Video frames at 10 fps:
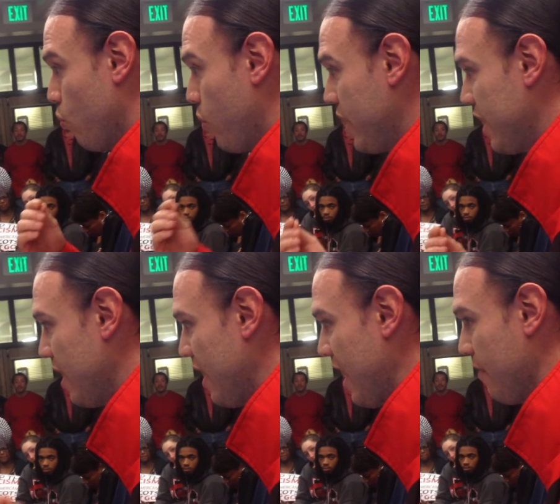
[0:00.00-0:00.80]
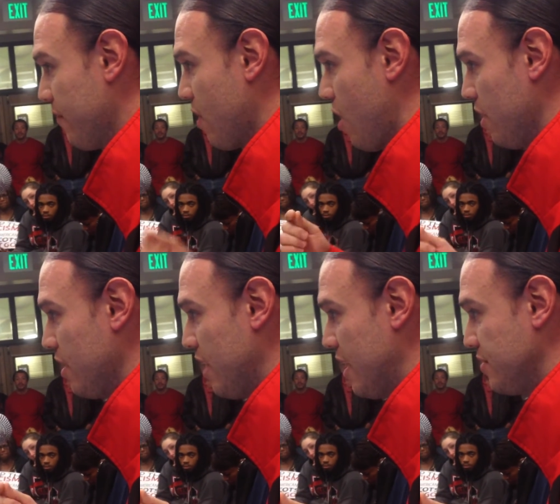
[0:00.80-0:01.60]
We cannot have
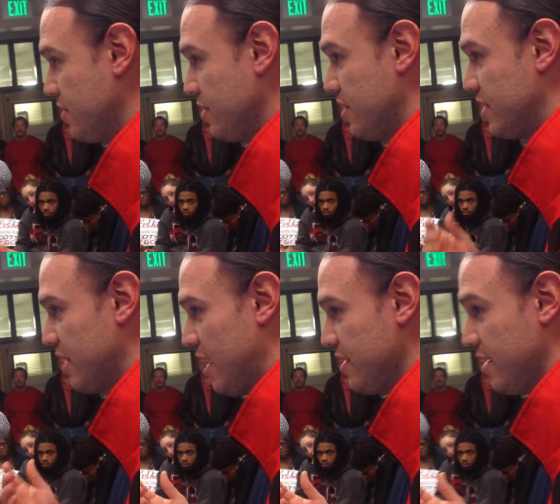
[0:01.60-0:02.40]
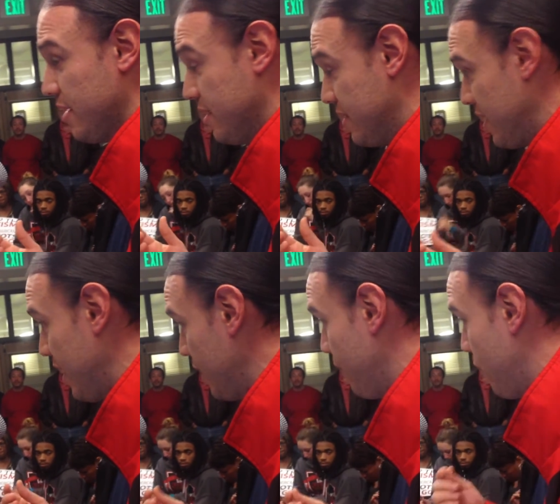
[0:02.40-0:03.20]
colonizers
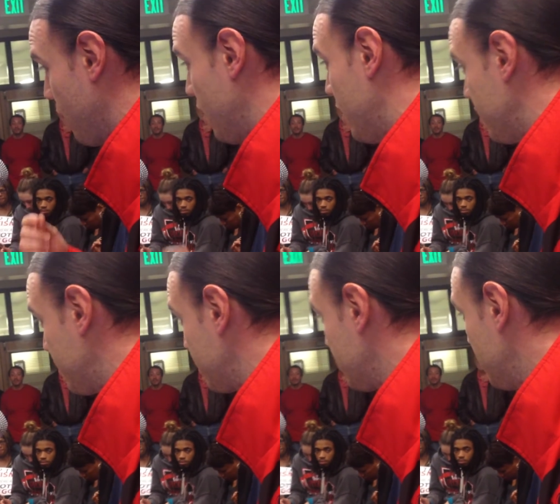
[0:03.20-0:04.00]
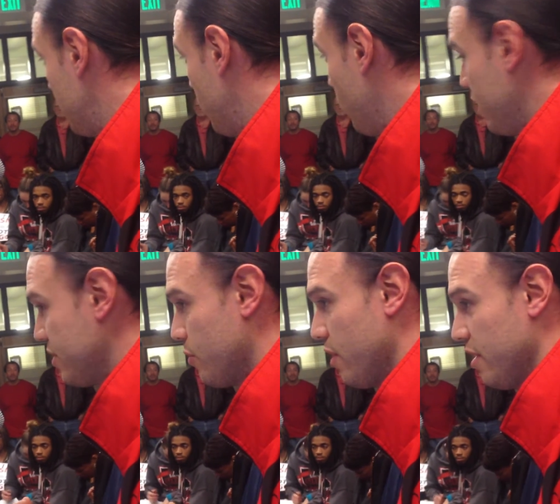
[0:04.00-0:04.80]
deciding for us what
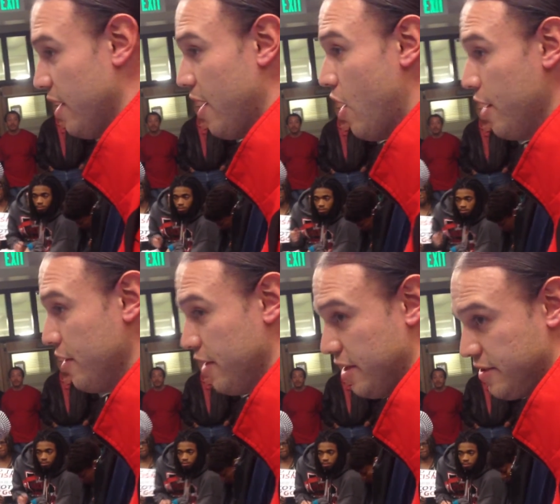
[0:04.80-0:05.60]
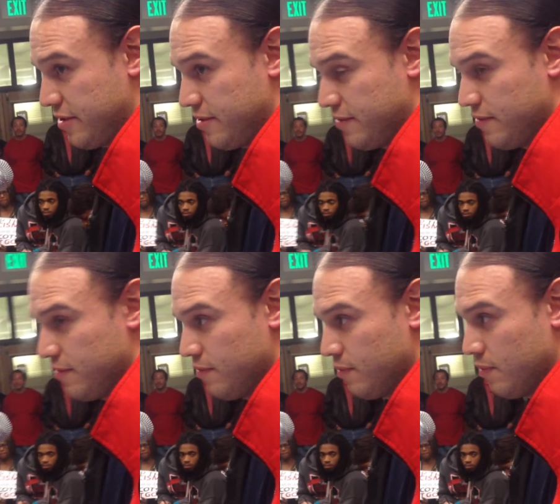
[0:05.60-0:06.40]
is going to honor us.
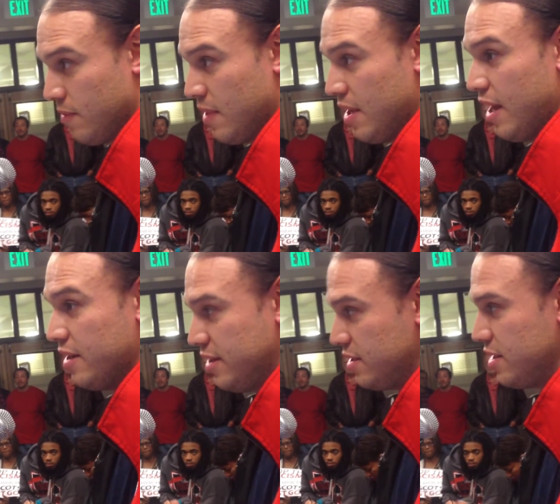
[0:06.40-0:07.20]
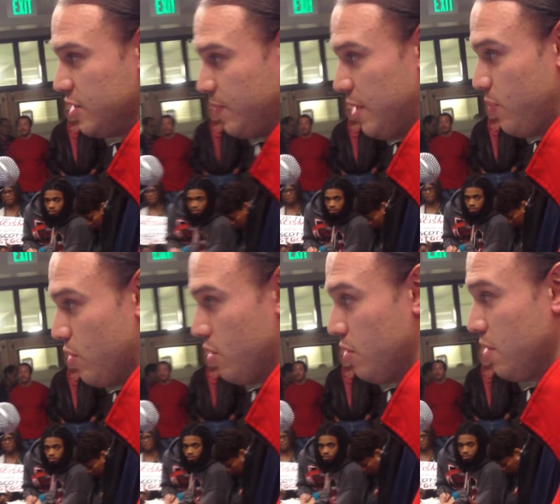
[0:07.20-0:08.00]
Indigenous
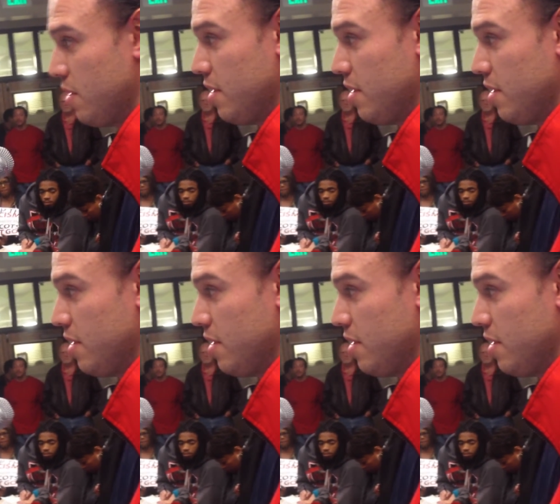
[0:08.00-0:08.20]
people